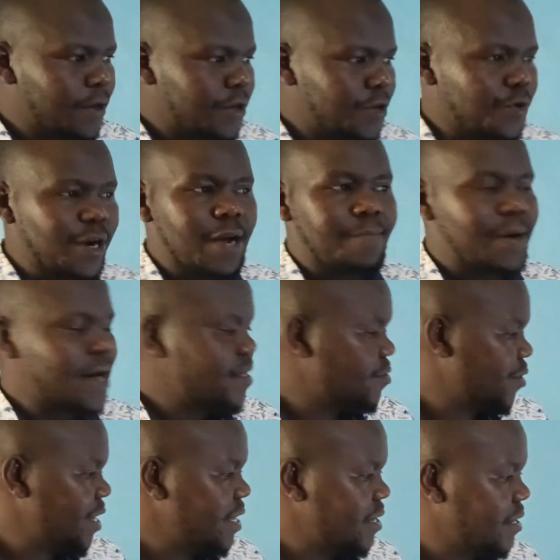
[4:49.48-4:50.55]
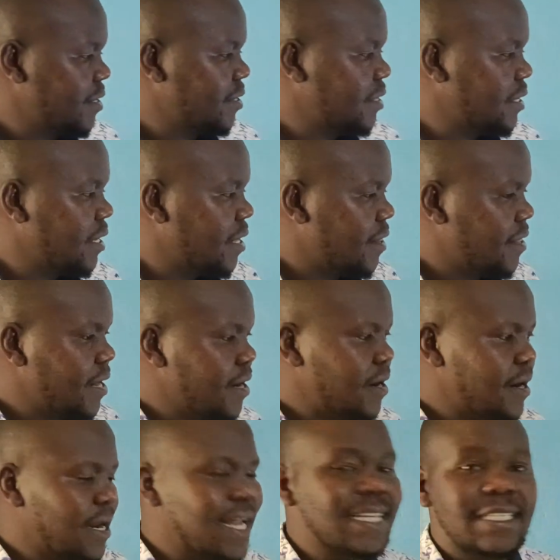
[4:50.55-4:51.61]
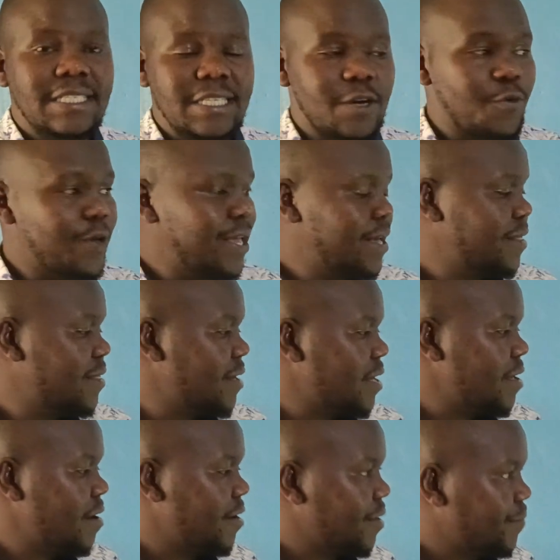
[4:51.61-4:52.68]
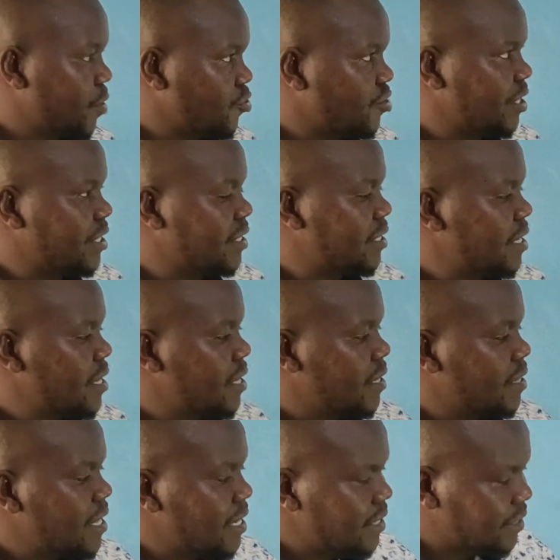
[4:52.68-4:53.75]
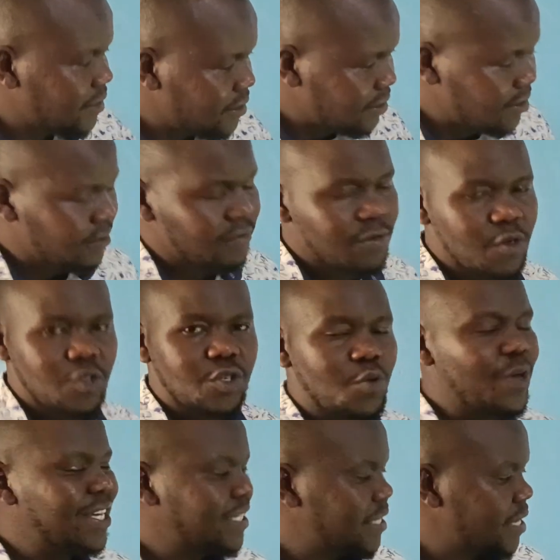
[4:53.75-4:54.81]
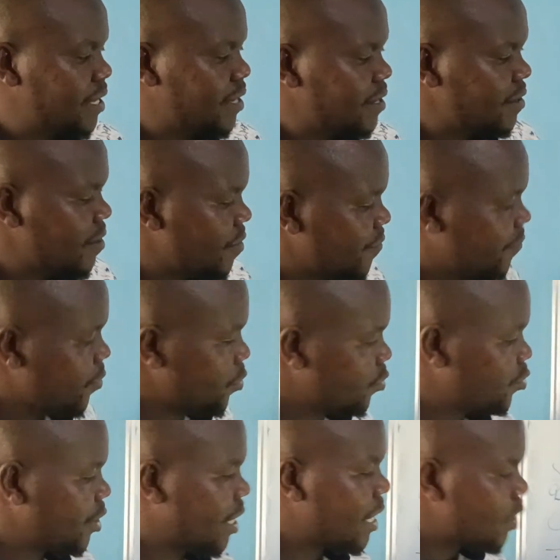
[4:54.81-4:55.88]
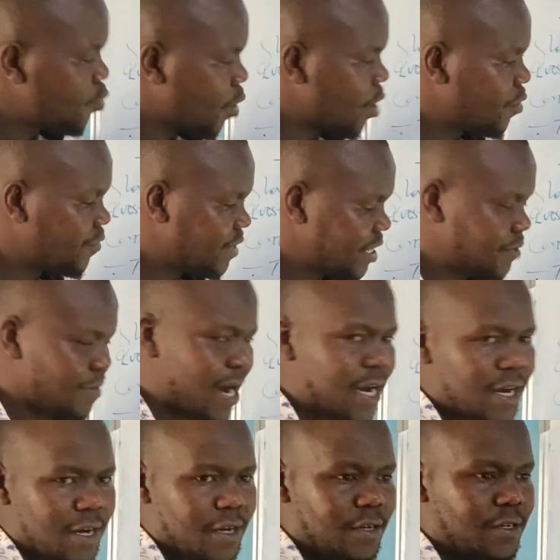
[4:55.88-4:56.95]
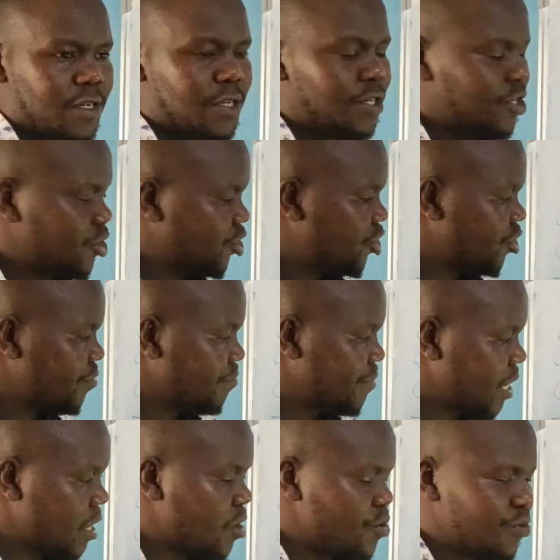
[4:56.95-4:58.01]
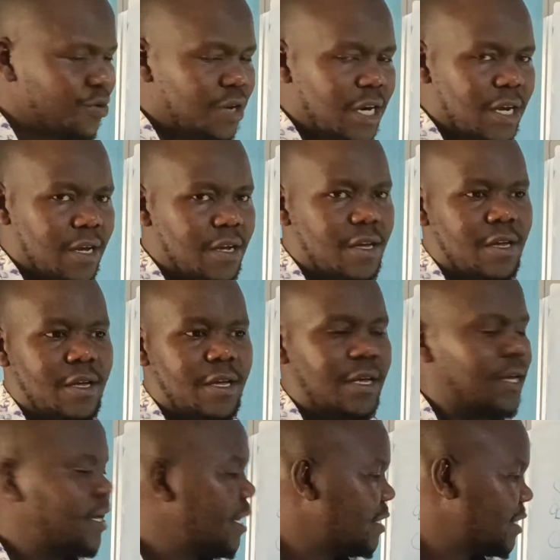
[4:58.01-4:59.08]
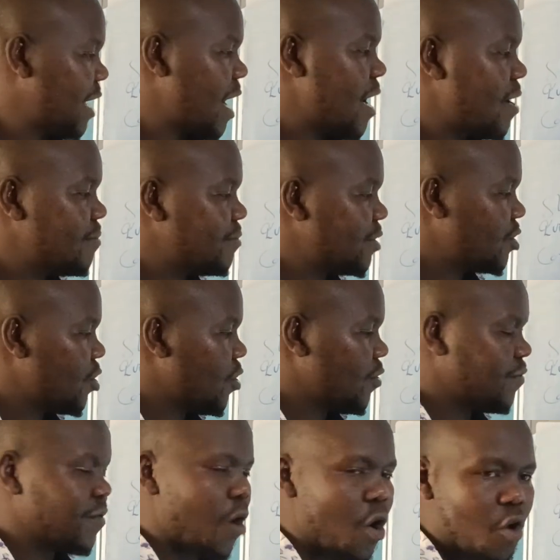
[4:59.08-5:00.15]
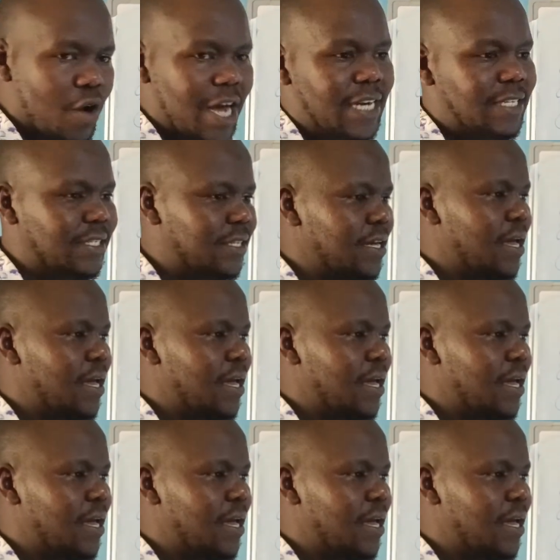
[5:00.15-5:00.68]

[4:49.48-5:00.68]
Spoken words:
urea pathway. Then last year, we had the hearing process. That is, so we are saying, for you to get one of these marks, you should be good in terms of organs.